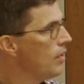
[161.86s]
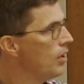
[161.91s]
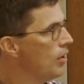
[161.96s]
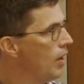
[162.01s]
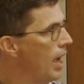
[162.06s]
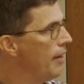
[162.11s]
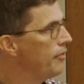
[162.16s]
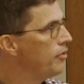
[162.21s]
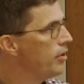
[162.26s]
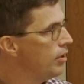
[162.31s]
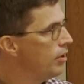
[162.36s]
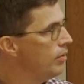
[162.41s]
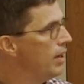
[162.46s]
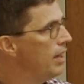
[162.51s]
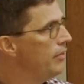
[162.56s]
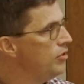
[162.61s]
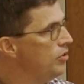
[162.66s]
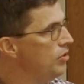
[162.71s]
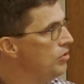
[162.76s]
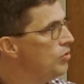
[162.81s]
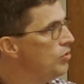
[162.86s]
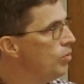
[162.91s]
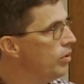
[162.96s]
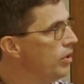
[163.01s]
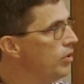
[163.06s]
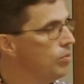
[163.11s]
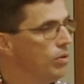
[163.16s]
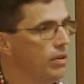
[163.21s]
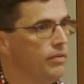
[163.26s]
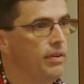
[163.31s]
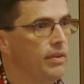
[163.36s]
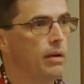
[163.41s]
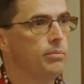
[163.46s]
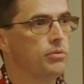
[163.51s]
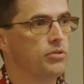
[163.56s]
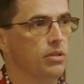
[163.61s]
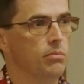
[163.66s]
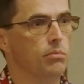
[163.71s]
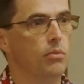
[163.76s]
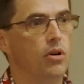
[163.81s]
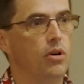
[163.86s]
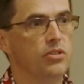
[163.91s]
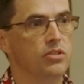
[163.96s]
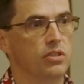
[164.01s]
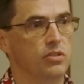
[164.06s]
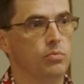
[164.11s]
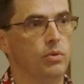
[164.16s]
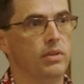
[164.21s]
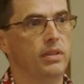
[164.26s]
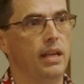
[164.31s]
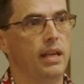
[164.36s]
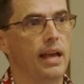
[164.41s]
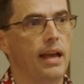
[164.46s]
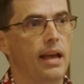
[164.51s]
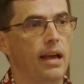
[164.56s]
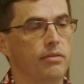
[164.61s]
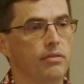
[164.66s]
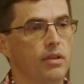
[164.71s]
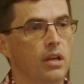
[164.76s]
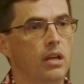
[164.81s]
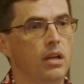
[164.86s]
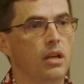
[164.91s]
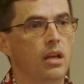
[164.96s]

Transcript: After their revenue, 20, 25% margin is what they have.